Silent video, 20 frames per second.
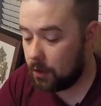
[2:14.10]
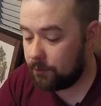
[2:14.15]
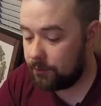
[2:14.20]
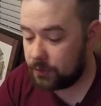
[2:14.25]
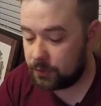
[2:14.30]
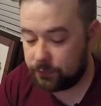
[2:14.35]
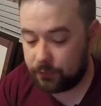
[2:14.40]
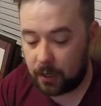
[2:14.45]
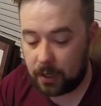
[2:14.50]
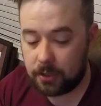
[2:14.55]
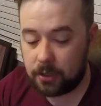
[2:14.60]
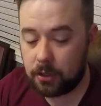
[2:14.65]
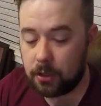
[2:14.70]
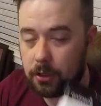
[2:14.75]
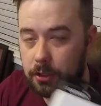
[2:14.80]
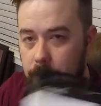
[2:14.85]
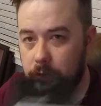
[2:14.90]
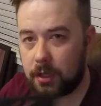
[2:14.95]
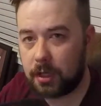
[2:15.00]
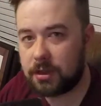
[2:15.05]

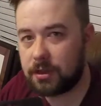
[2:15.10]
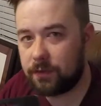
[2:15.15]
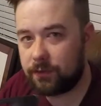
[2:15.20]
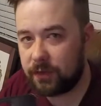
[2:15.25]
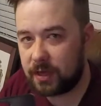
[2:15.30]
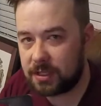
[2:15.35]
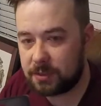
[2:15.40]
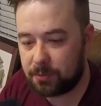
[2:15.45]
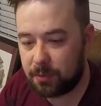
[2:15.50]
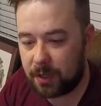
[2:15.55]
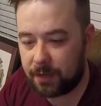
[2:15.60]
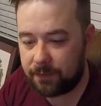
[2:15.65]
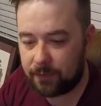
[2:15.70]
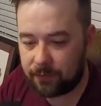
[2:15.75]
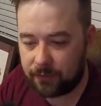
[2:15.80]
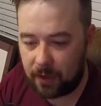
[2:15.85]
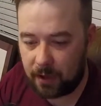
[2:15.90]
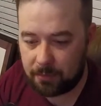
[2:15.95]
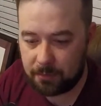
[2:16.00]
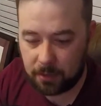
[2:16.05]
Fishfinder, you get the faceplate for
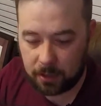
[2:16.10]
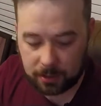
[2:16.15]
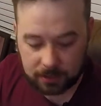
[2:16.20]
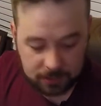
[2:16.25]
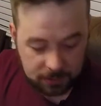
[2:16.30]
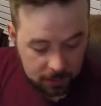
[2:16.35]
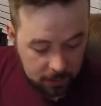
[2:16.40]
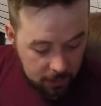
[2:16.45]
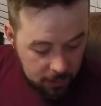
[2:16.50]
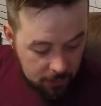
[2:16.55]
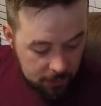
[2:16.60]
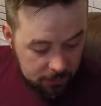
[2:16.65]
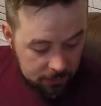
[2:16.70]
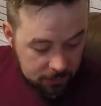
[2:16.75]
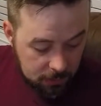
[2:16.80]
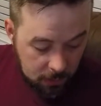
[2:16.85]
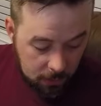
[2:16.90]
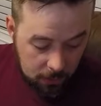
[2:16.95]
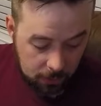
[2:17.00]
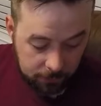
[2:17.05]
$5.
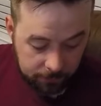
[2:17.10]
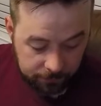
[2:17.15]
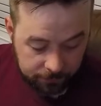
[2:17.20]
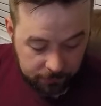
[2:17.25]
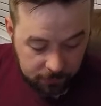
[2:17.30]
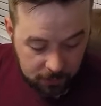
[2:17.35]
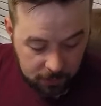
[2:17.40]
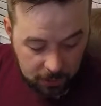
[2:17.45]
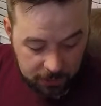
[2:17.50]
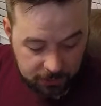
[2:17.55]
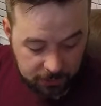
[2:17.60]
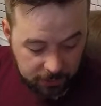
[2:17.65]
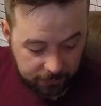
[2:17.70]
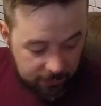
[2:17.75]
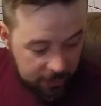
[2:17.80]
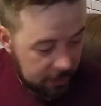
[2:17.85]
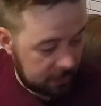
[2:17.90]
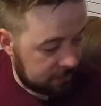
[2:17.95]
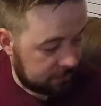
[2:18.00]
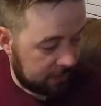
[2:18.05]
So I took
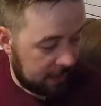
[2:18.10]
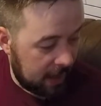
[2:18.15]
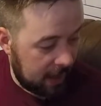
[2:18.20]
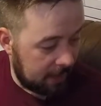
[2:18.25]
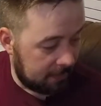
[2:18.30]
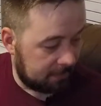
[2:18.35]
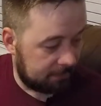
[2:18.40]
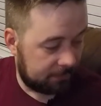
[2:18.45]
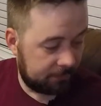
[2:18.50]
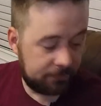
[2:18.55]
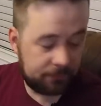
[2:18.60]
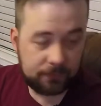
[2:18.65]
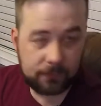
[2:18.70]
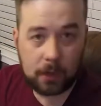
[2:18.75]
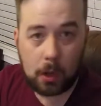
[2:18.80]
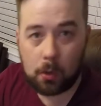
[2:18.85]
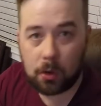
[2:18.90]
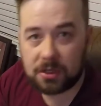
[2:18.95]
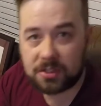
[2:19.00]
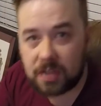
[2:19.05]
advantage of that.
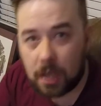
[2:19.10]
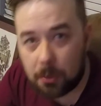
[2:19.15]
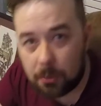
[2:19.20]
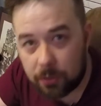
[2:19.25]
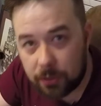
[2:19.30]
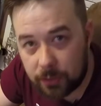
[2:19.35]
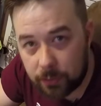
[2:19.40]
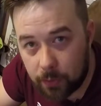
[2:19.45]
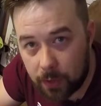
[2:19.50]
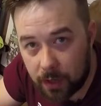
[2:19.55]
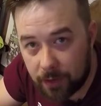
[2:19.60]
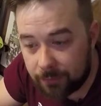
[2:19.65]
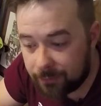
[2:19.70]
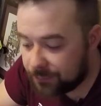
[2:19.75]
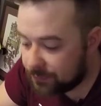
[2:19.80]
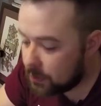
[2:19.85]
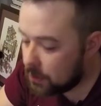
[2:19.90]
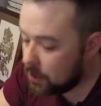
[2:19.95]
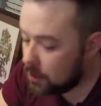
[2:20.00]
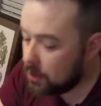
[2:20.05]
It worked out pretty well.
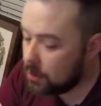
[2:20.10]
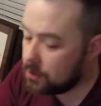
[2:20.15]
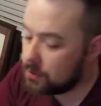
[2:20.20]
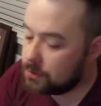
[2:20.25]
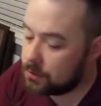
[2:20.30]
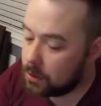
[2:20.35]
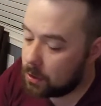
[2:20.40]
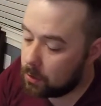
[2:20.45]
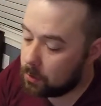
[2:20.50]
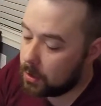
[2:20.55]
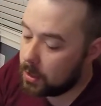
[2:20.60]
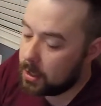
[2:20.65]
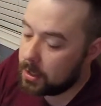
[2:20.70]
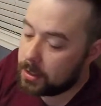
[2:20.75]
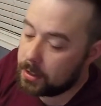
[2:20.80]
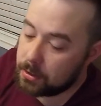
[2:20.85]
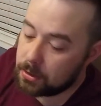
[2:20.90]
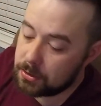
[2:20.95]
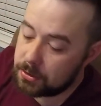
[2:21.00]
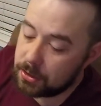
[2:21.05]
So
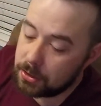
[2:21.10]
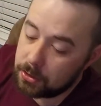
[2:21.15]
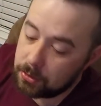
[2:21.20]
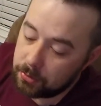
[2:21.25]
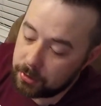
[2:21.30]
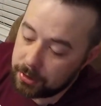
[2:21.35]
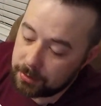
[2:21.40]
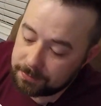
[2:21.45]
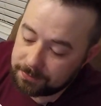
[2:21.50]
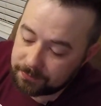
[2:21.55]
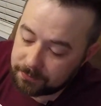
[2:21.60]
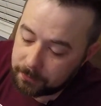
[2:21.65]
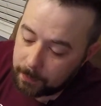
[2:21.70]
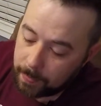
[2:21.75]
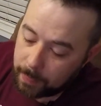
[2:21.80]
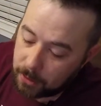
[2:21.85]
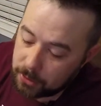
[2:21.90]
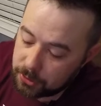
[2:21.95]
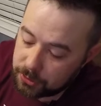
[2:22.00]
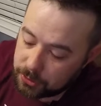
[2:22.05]
here's the unit.
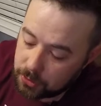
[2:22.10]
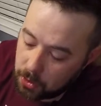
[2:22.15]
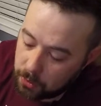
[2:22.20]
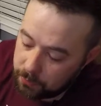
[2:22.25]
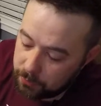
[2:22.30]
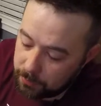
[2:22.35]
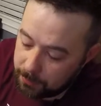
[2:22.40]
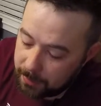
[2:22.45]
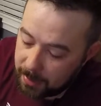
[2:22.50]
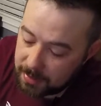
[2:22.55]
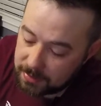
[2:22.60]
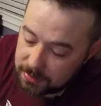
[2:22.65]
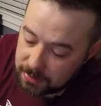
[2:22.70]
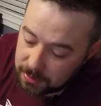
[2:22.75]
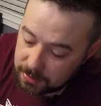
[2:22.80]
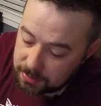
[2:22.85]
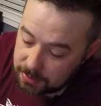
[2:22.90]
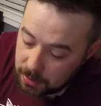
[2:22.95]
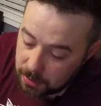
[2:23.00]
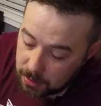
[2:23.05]
I'll just go over the
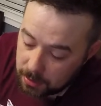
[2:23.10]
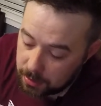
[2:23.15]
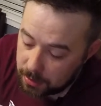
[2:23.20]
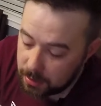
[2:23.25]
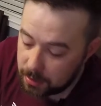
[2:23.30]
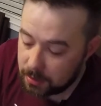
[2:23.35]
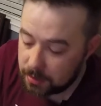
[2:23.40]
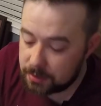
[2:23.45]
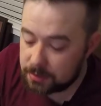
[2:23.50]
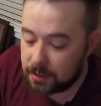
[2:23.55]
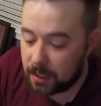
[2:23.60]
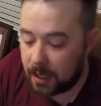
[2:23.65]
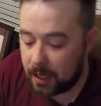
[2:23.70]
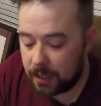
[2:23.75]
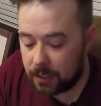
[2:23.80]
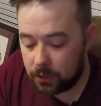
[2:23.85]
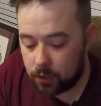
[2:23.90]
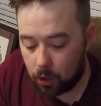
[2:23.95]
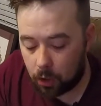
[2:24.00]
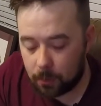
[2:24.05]
basics. It is
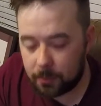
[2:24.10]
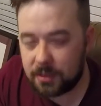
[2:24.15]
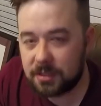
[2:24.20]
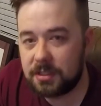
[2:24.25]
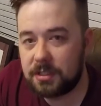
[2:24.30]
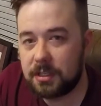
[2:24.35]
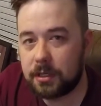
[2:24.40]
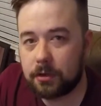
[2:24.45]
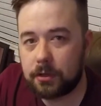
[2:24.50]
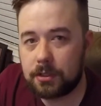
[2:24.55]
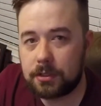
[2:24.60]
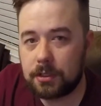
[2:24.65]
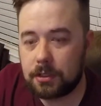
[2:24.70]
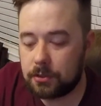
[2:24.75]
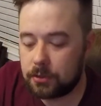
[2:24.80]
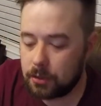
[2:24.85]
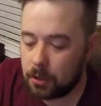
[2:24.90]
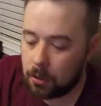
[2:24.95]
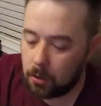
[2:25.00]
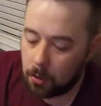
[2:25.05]
a Garmin
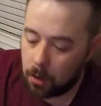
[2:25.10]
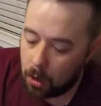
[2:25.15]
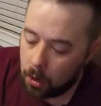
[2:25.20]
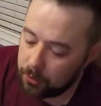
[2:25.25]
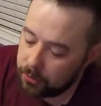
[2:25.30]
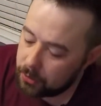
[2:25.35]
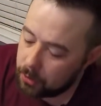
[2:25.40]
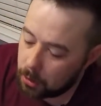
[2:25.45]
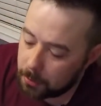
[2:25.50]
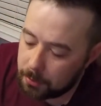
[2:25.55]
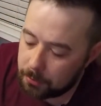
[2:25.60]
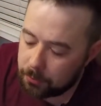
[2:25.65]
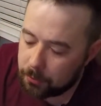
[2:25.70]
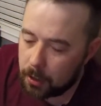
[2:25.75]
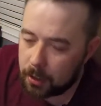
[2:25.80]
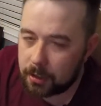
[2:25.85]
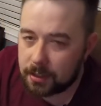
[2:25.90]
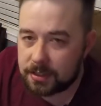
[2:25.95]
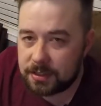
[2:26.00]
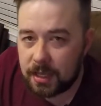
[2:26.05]
series, so all the Garmin
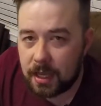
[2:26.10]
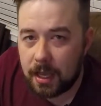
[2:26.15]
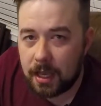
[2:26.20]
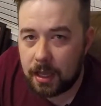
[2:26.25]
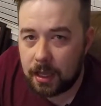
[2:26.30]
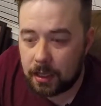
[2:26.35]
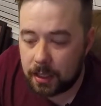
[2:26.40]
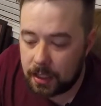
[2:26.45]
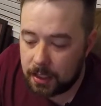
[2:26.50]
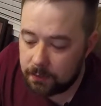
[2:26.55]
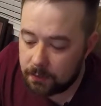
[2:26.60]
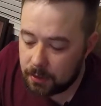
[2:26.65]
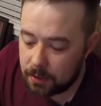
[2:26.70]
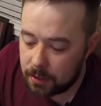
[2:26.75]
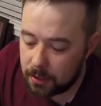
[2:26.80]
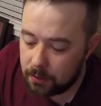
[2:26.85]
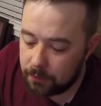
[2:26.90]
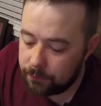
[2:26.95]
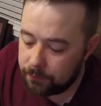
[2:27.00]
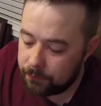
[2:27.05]
products, even
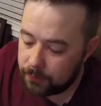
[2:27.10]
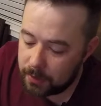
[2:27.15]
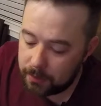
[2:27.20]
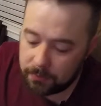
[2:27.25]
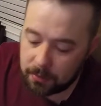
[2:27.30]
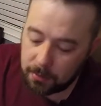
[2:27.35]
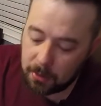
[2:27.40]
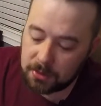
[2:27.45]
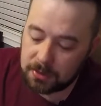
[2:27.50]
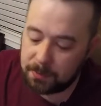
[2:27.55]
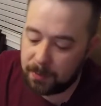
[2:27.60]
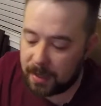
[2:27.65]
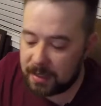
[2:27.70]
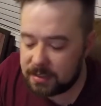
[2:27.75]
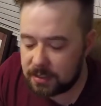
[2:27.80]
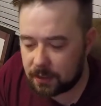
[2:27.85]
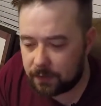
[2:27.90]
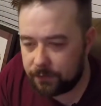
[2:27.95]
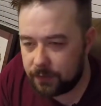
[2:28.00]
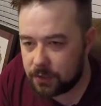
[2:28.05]
the most
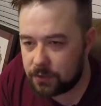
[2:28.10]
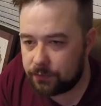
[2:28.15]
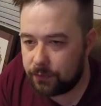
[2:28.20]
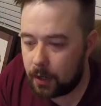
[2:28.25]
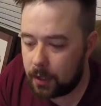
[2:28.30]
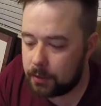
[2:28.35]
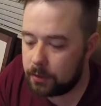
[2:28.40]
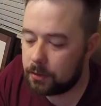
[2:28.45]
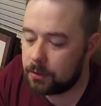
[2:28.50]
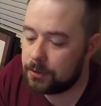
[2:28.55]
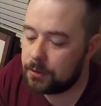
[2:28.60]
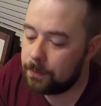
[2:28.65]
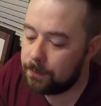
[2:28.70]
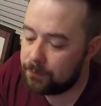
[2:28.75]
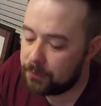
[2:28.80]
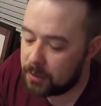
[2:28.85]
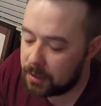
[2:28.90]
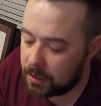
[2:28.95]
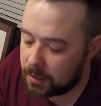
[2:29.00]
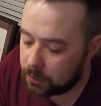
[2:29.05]
basic Fishfinders,
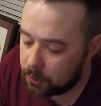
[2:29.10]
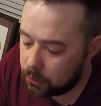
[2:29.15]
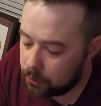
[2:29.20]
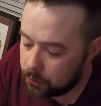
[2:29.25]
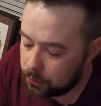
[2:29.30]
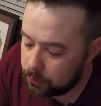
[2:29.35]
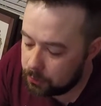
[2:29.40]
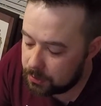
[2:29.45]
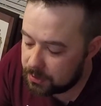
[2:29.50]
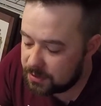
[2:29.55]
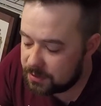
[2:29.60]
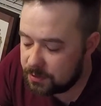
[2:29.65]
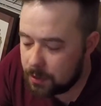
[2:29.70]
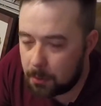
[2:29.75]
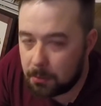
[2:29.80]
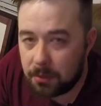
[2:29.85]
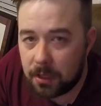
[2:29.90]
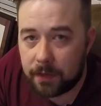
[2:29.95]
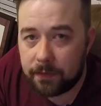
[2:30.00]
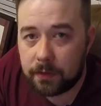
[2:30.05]
include
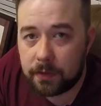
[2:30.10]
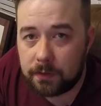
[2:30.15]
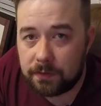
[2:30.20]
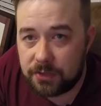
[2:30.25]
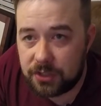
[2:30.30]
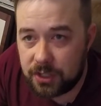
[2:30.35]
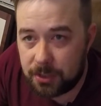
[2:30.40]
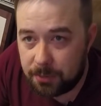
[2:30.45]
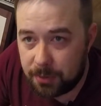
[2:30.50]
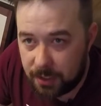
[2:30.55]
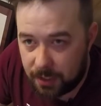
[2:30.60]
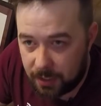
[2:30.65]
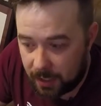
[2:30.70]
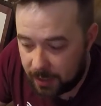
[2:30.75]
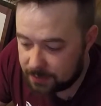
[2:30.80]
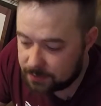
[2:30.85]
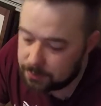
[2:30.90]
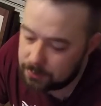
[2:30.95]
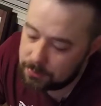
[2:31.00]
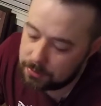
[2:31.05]
some level of
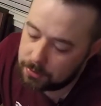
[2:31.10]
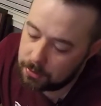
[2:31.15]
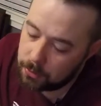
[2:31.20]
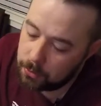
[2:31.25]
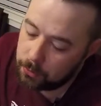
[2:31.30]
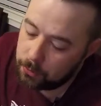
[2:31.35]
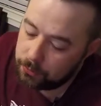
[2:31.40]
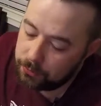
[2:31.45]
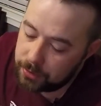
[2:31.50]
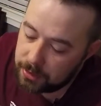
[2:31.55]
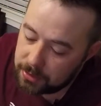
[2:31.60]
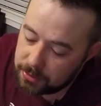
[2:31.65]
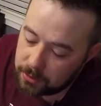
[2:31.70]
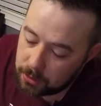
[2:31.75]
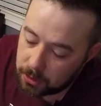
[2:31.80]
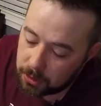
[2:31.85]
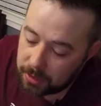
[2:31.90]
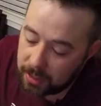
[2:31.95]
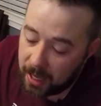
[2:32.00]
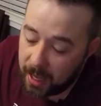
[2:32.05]
GPS. So these
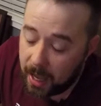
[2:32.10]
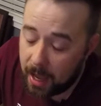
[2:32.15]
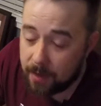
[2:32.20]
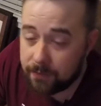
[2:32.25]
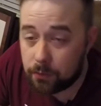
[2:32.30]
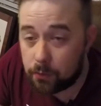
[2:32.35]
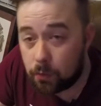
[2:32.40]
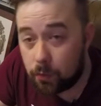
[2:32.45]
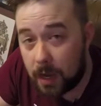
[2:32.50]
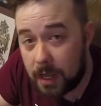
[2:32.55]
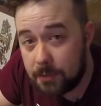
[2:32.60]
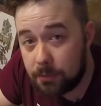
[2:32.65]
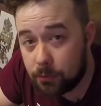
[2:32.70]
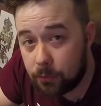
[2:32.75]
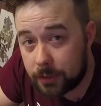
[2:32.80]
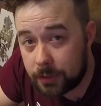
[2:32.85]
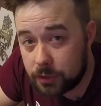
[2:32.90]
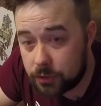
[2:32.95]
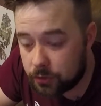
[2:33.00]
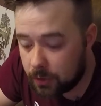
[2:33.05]
are going to have
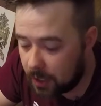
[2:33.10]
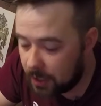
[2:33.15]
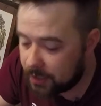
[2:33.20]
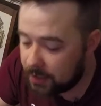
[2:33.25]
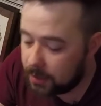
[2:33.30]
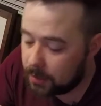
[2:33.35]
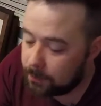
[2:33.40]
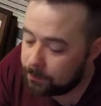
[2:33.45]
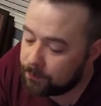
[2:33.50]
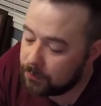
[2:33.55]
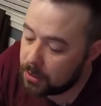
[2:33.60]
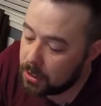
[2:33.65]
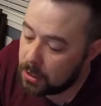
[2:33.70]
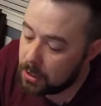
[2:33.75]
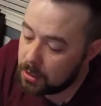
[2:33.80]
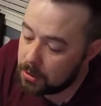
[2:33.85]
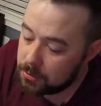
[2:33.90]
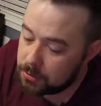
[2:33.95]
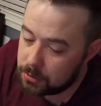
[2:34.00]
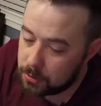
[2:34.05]
waypoint tracking,
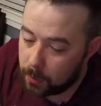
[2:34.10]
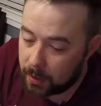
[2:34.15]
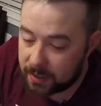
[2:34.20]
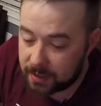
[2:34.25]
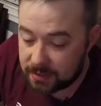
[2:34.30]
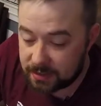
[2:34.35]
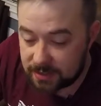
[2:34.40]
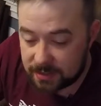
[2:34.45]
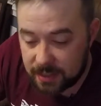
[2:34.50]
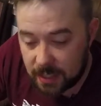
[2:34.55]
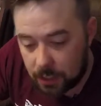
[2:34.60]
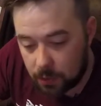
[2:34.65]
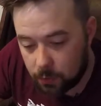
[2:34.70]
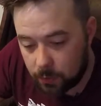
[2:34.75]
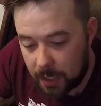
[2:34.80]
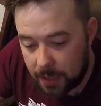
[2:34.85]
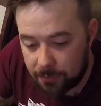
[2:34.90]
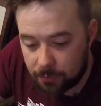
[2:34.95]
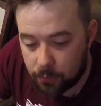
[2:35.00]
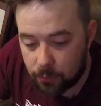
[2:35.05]
so I can set a
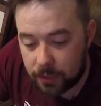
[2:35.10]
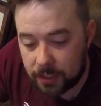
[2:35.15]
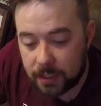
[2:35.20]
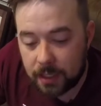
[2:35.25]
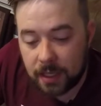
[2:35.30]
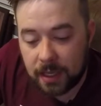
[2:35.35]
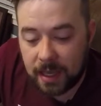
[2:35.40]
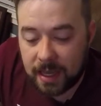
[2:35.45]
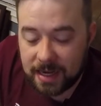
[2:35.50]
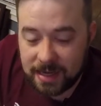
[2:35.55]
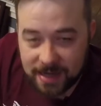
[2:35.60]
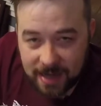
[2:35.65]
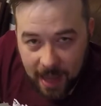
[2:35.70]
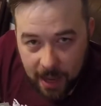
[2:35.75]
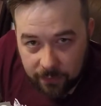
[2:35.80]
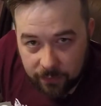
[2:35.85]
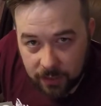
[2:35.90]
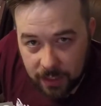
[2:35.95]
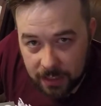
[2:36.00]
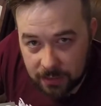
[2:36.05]
waypoint and
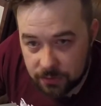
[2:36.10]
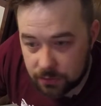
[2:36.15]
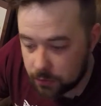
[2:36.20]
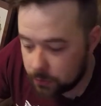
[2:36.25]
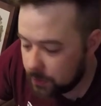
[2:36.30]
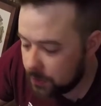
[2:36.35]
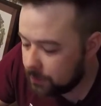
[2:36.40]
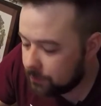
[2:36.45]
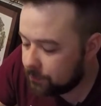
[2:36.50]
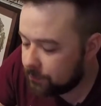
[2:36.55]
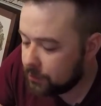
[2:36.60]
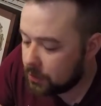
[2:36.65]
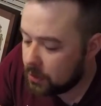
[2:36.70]
navigate to it.